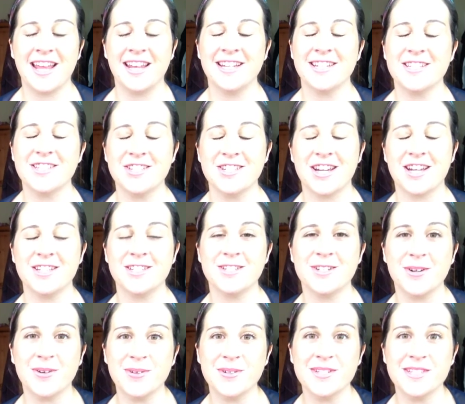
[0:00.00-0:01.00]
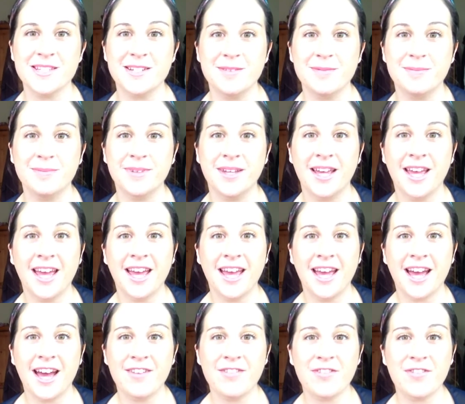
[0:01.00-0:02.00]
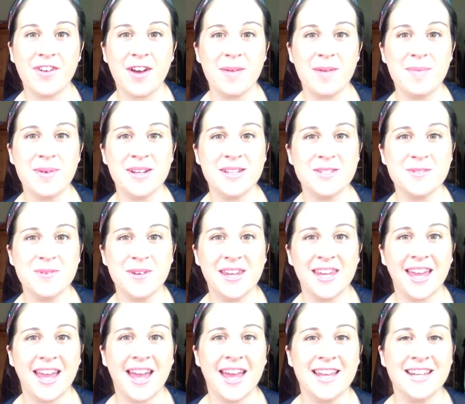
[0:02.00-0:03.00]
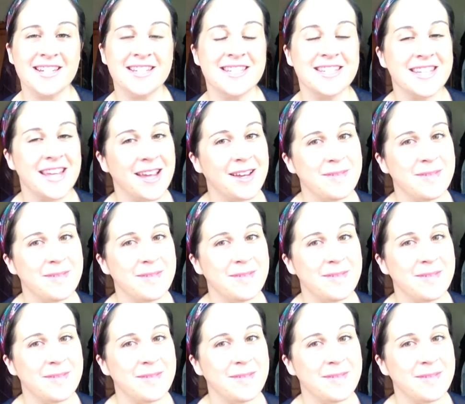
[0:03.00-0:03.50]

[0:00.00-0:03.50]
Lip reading: And it's just awesome. Have a fabulous weekend.